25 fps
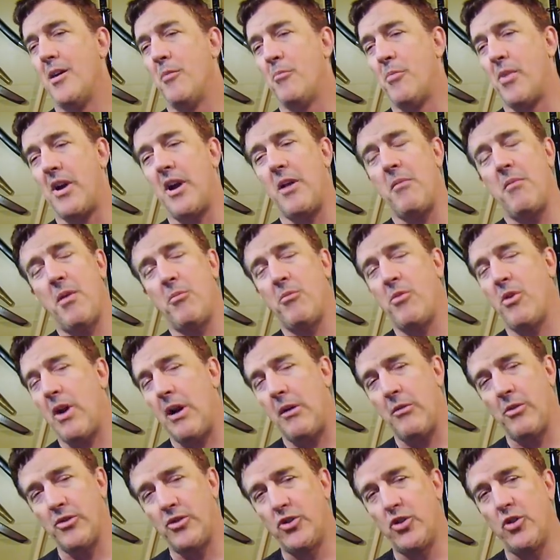But I remember I
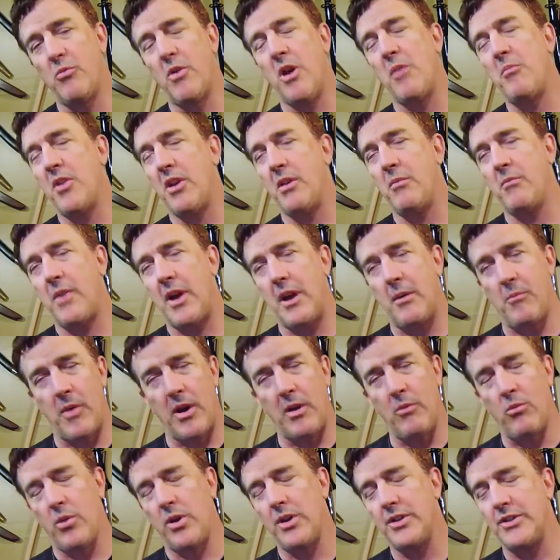would do my
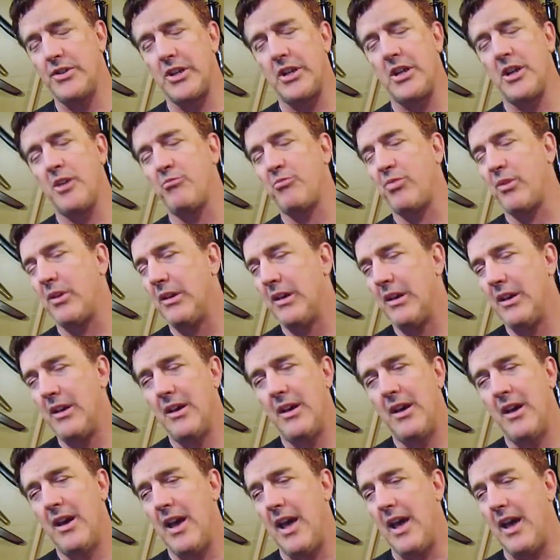one jump,
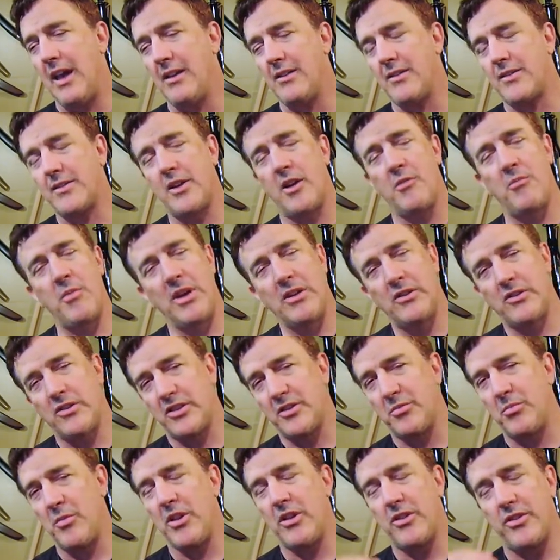and Sergeant Major
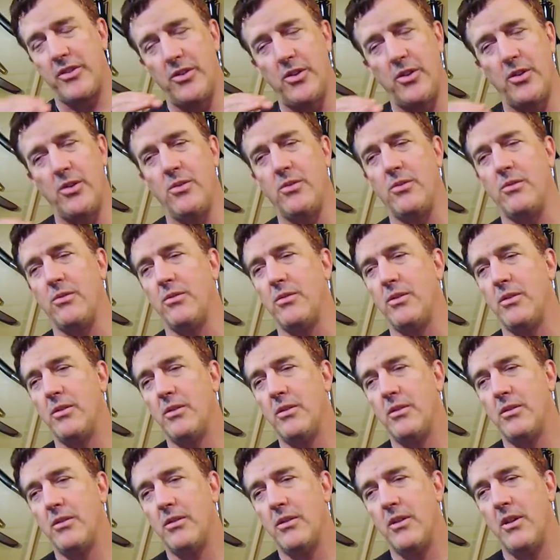Smith knew
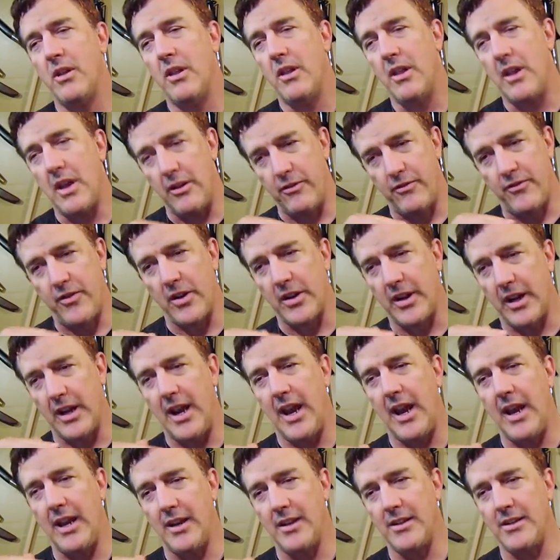that I fucking
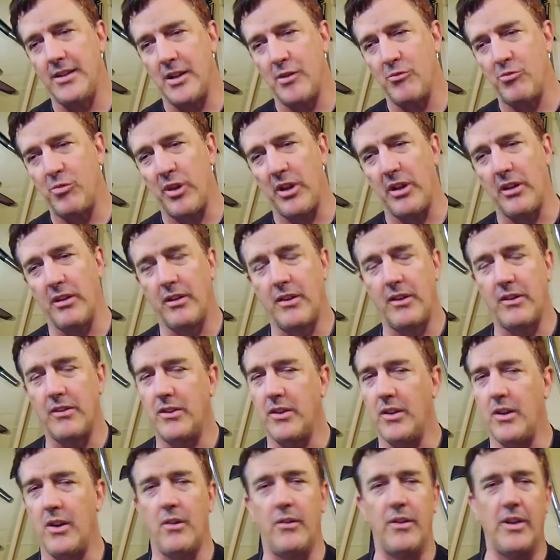hated jumping,
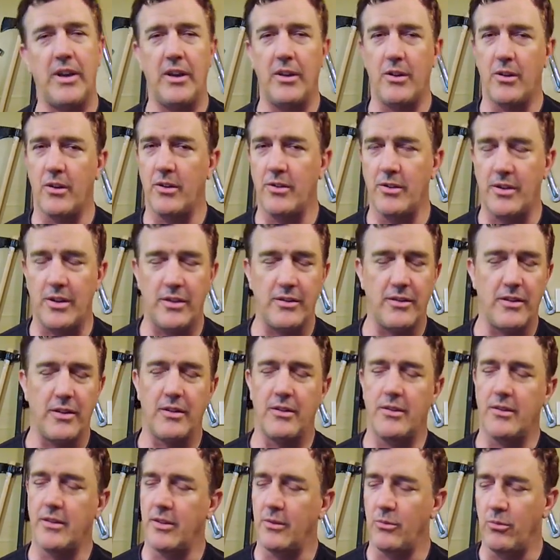because, you know, he heard
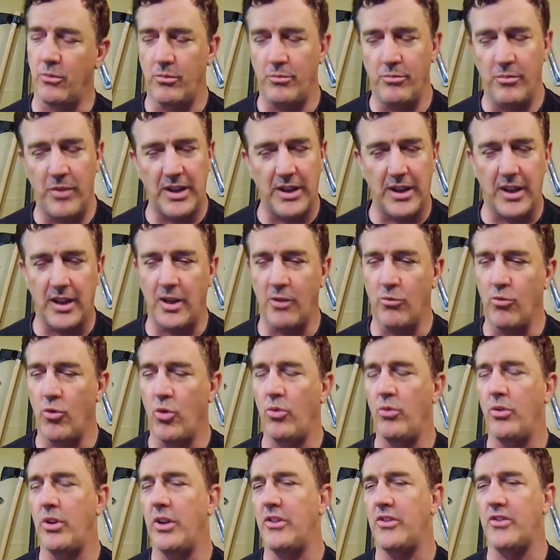the me getting
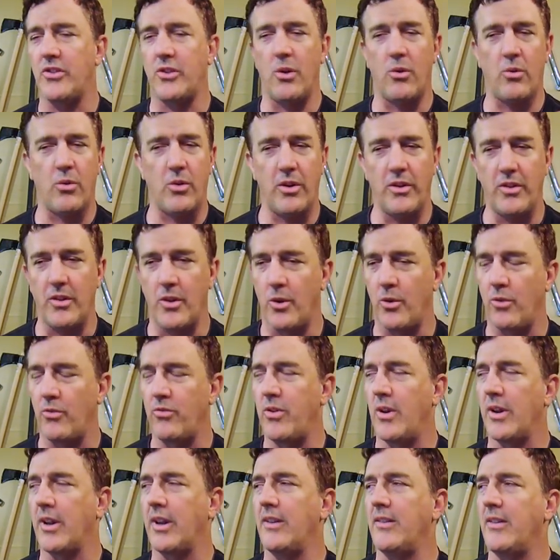wounded story, the whole
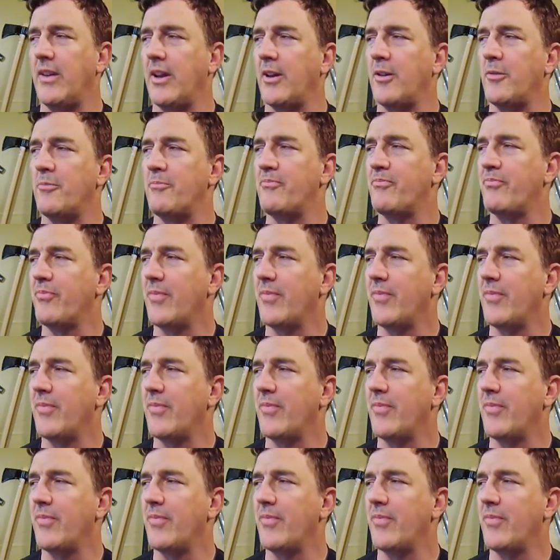fucking deal.